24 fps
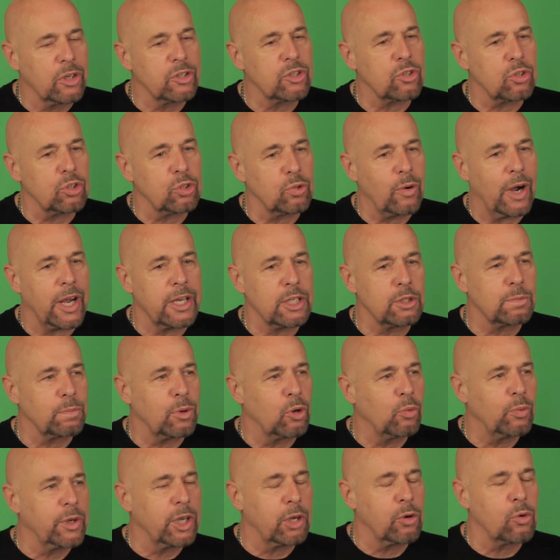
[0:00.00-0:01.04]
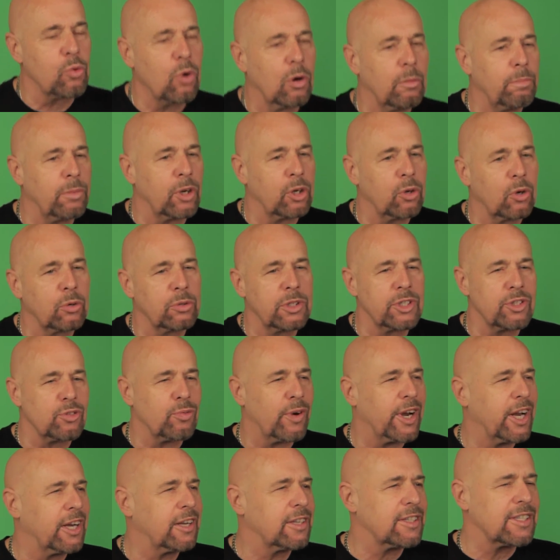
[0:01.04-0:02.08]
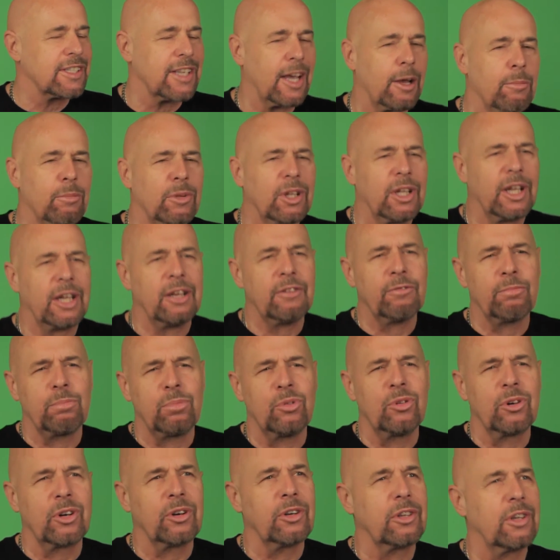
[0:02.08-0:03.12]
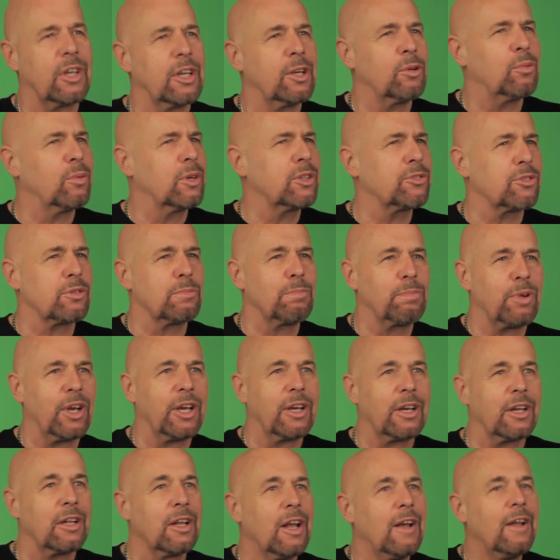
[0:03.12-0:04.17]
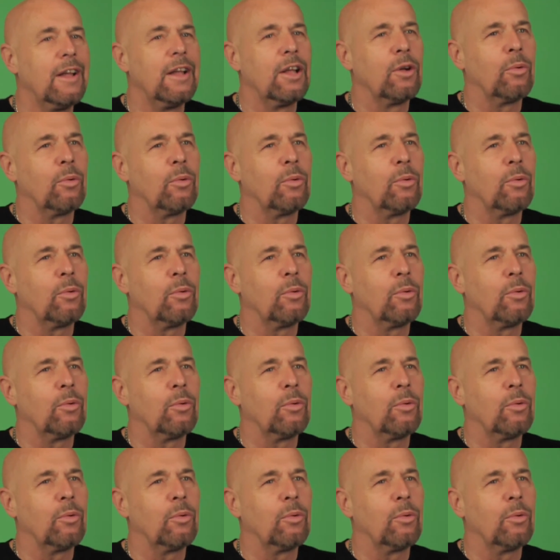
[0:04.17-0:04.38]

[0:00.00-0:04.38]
once or twice, but we grew up on Otis Redding, Sam Dave, Booker T, Wilson Pickett.